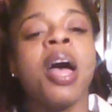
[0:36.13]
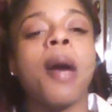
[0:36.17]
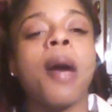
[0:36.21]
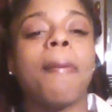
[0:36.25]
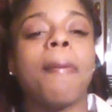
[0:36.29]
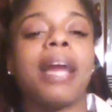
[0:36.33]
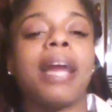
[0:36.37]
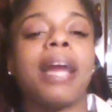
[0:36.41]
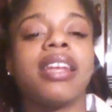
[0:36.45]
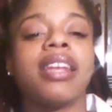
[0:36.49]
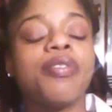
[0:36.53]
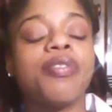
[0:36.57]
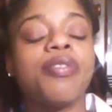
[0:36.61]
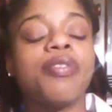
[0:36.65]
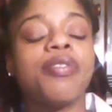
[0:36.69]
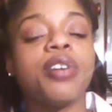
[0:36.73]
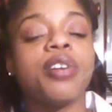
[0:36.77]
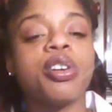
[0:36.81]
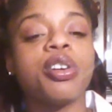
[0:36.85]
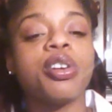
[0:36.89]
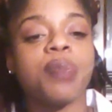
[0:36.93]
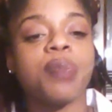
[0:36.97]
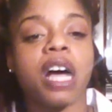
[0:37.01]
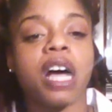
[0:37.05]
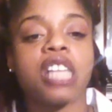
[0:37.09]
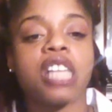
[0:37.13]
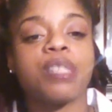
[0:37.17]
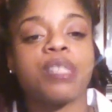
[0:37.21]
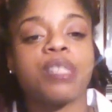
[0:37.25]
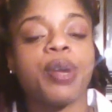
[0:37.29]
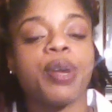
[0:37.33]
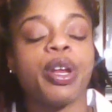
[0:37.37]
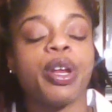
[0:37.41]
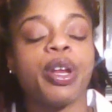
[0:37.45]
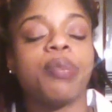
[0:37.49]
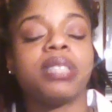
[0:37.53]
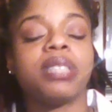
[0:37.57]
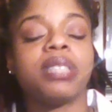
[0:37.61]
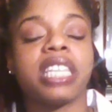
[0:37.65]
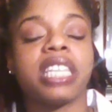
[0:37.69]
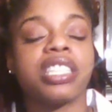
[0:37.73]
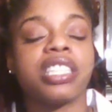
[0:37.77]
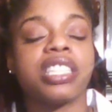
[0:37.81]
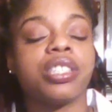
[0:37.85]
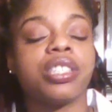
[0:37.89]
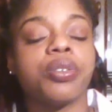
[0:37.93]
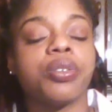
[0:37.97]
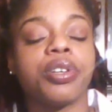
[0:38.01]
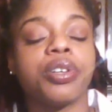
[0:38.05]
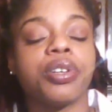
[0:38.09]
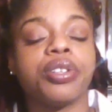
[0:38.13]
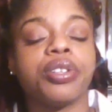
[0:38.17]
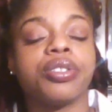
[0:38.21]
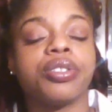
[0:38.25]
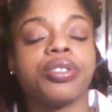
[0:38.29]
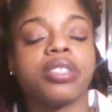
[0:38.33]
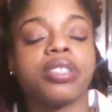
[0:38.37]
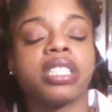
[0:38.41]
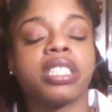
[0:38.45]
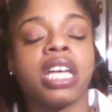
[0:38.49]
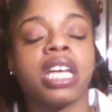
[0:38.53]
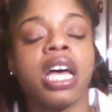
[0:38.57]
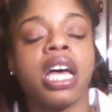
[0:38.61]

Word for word: my love oils, prosperity protection oils,